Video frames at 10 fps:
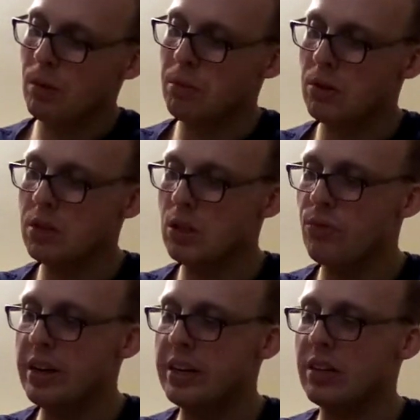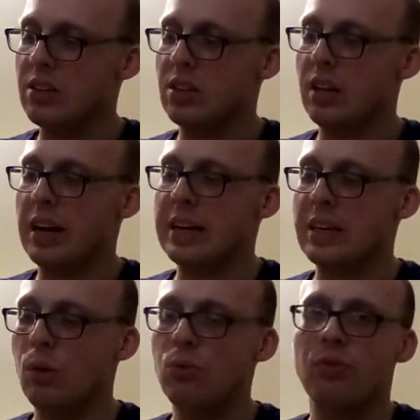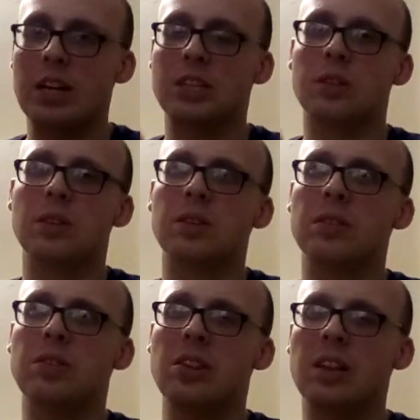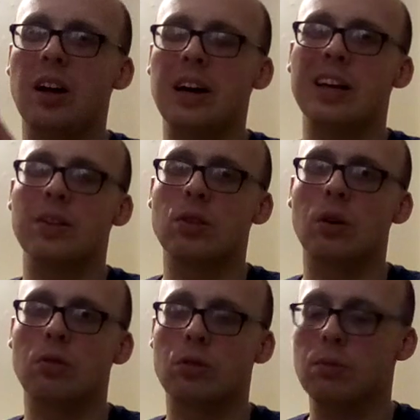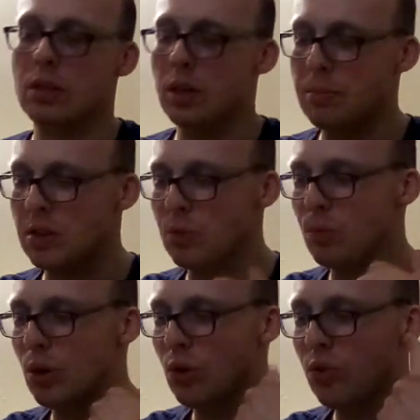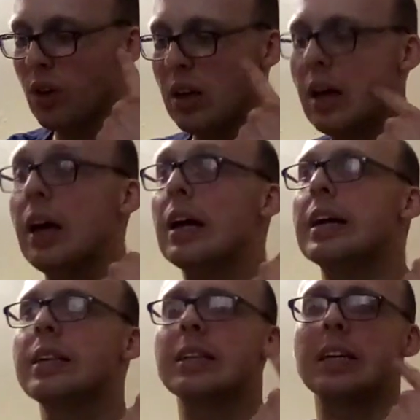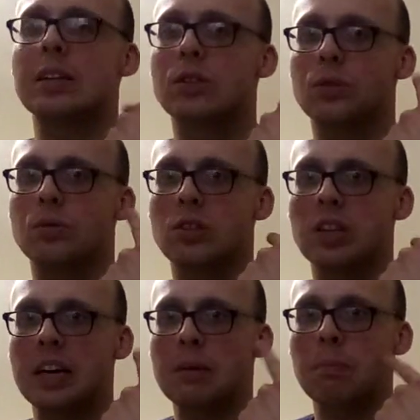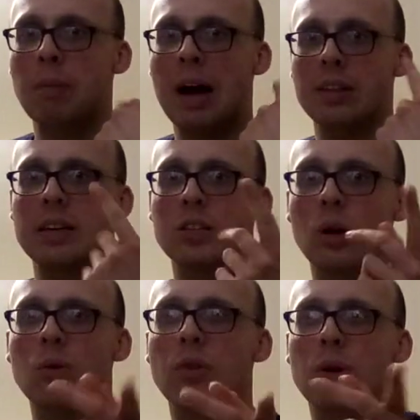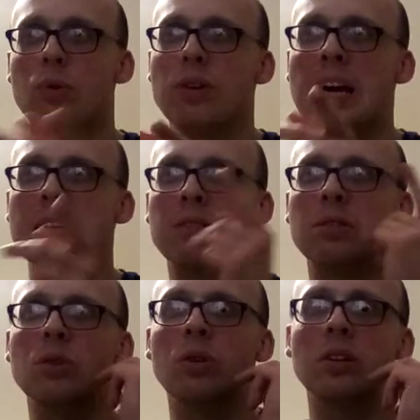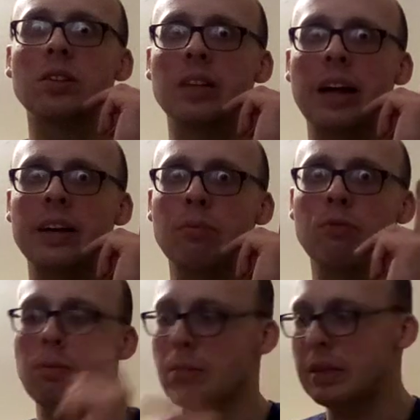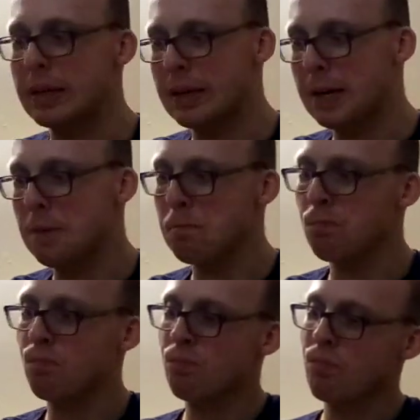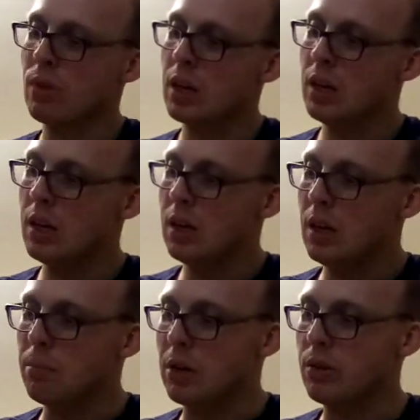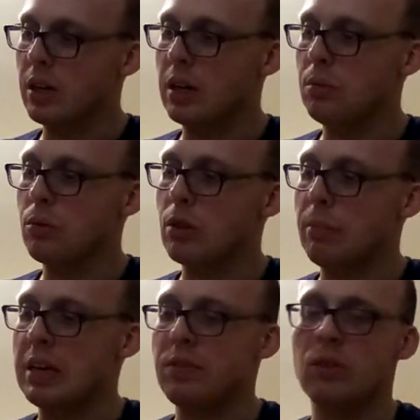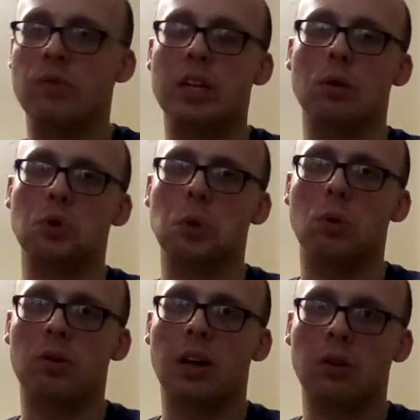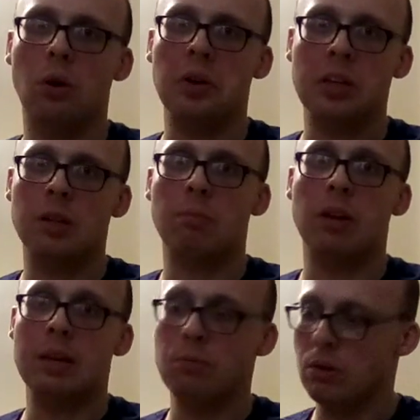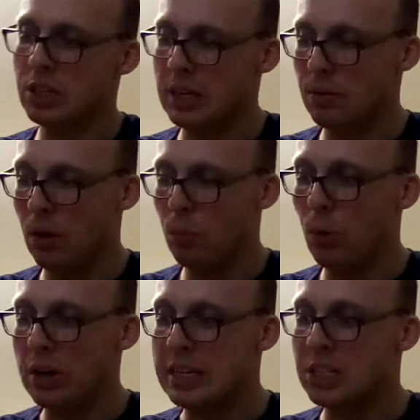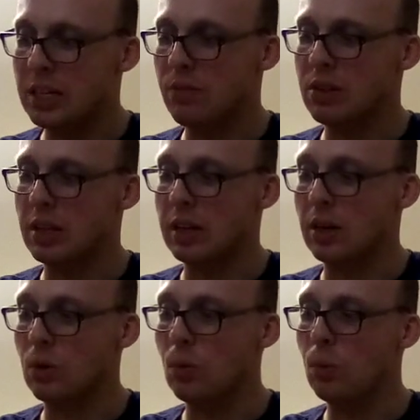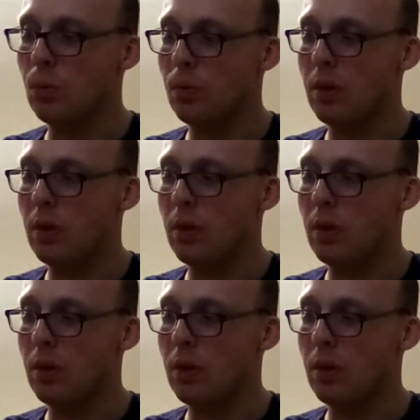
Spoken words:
because it's written in a slightly old-fashioned style and tongue, sometimes it's worth listening to the same passage over and over again until you understand it properly, okay? Because I don't want to make this video too long, I can't explain what each and every single